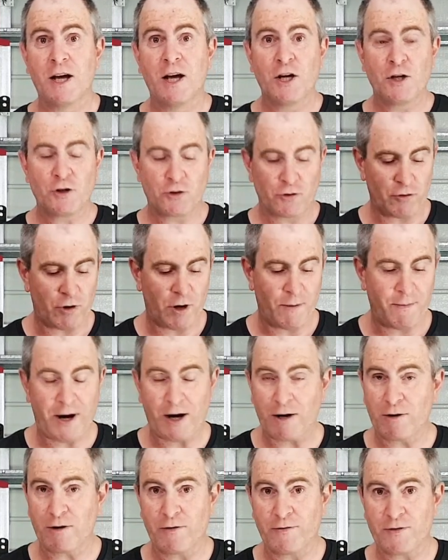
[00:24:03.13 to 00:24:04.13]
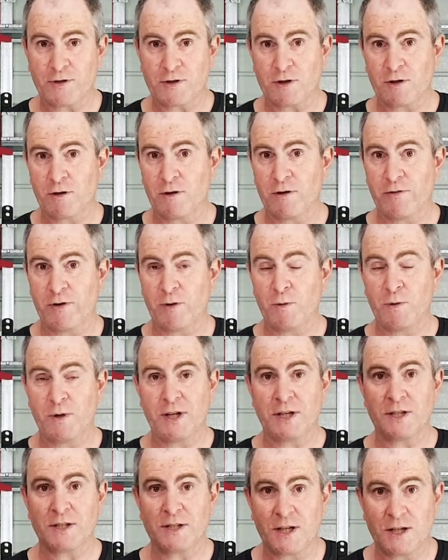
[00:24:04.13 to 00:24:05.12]
Try macro photography with
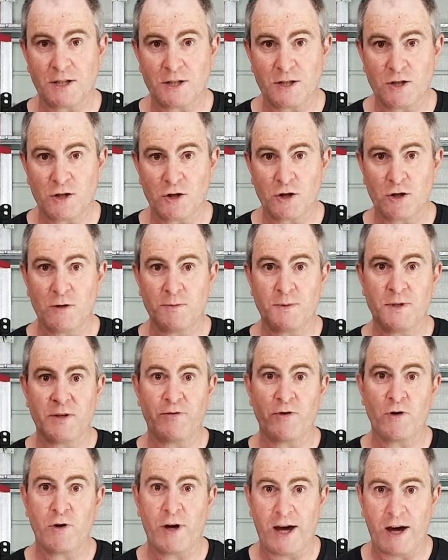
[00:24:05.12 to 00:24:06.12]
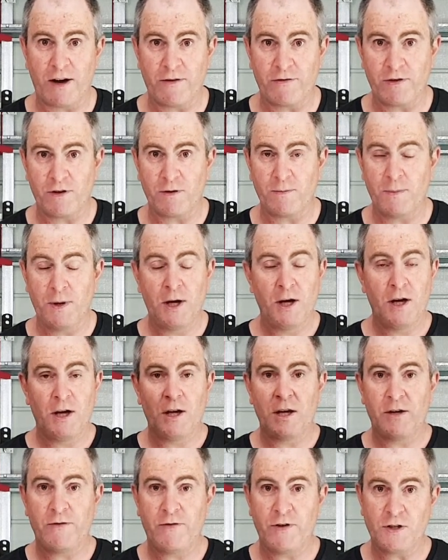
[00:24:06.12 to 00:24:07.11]
extension tubes if you have them.
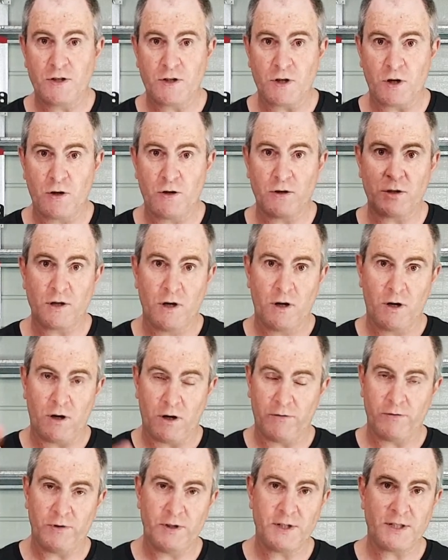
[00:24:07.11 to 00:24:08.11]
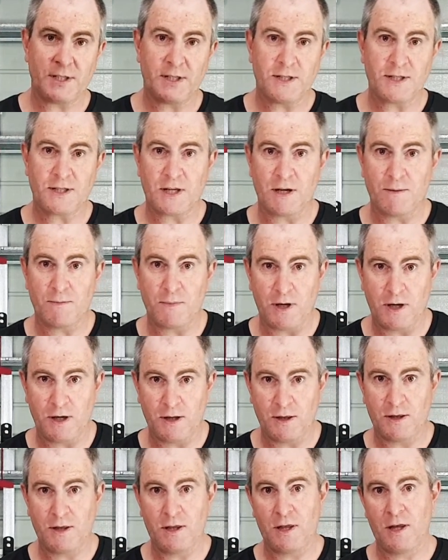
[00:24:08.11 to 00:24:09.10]
If you don't, I've listed some
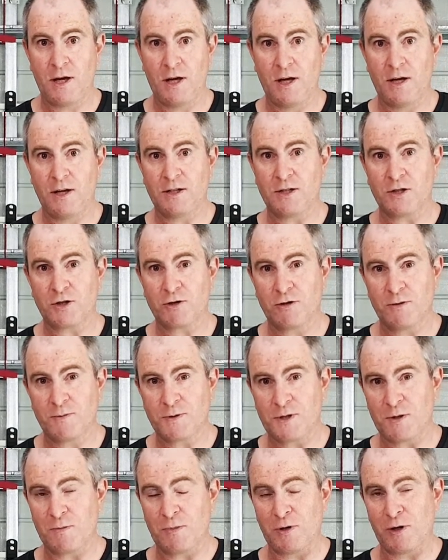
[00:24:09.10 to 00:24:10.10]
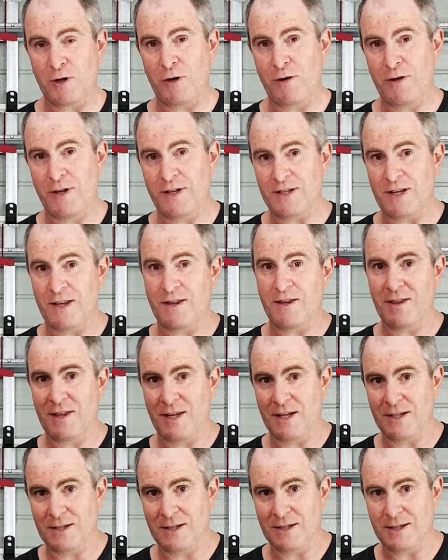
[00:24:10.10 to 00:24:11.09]
in the description below. There's other
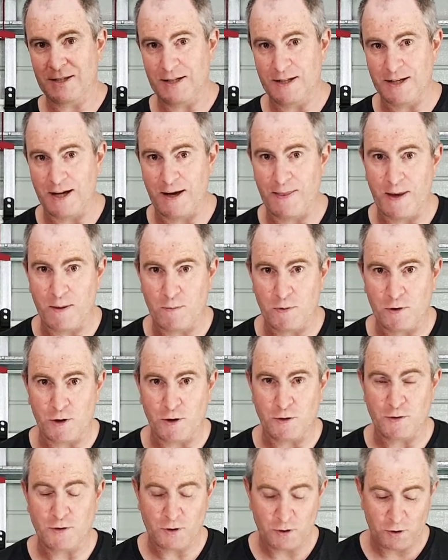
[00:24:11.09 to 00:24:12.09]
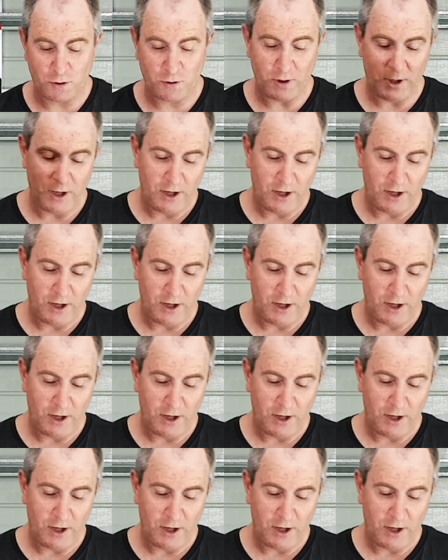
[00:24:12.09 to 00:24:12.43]
things listed down there below too.